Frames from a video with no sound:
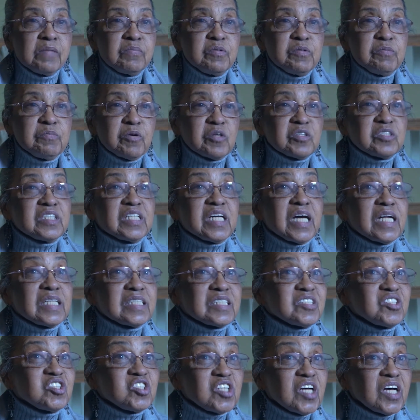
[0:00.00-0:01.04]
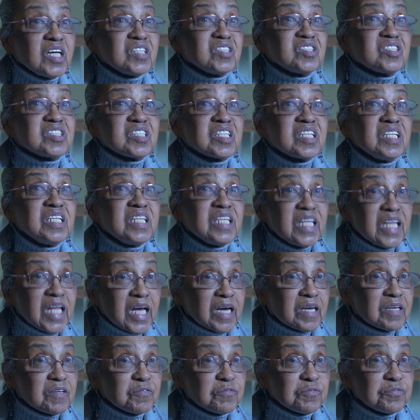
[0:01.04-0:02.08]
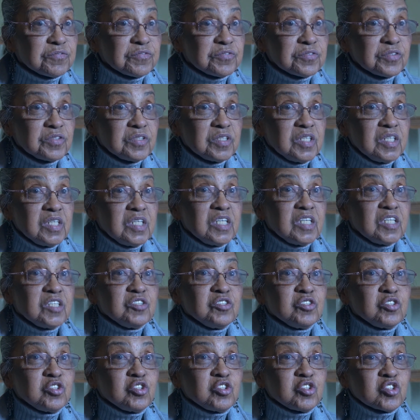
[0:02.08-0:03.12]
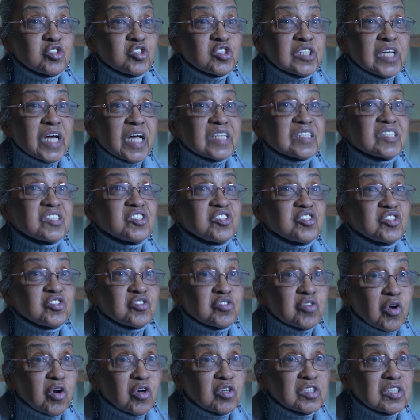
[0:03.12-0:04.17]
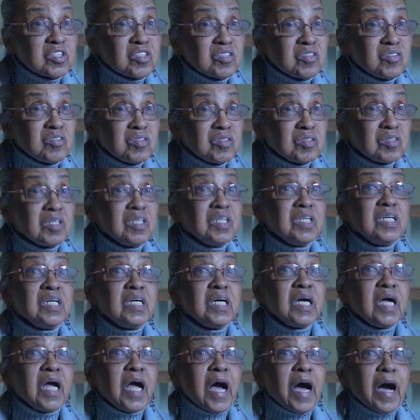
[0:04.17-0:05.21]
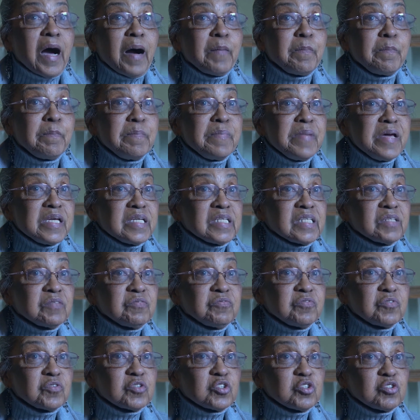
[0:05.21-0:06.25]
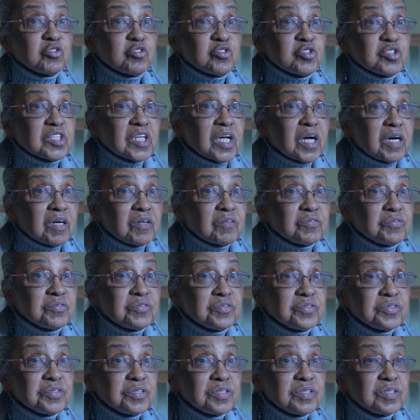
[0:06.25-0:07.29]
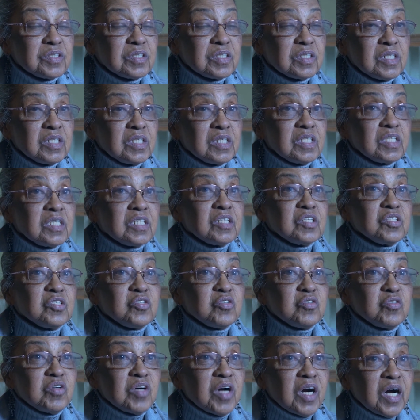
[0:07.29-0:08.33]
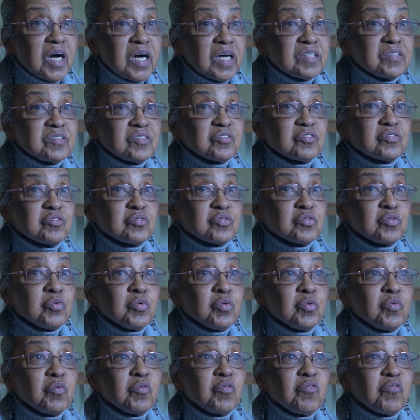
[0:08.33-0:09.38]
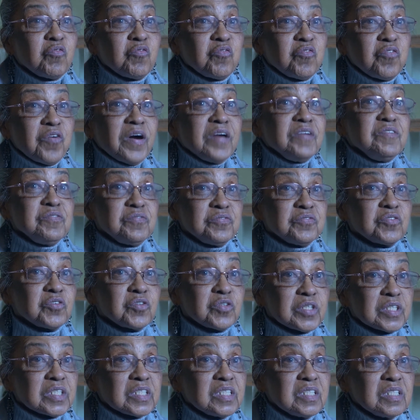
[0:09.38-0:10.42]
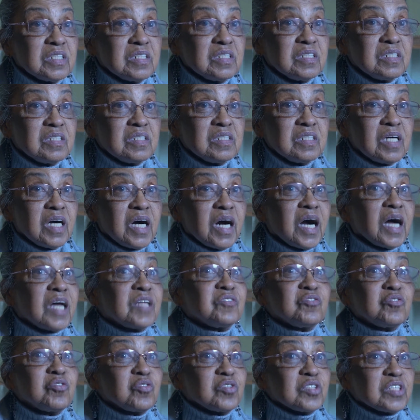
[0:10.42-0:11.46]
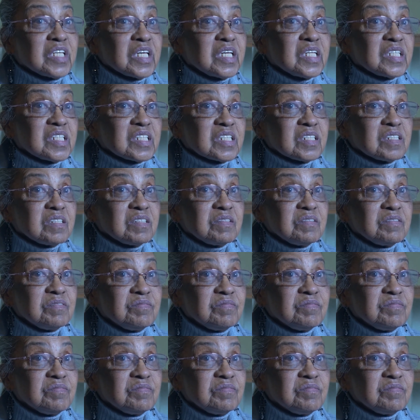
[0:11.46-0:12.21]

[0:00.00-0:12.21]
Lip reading: everybody got a chance in life. You just gotta struggle and make it for yourself. You have to fight for it, and you'll get it.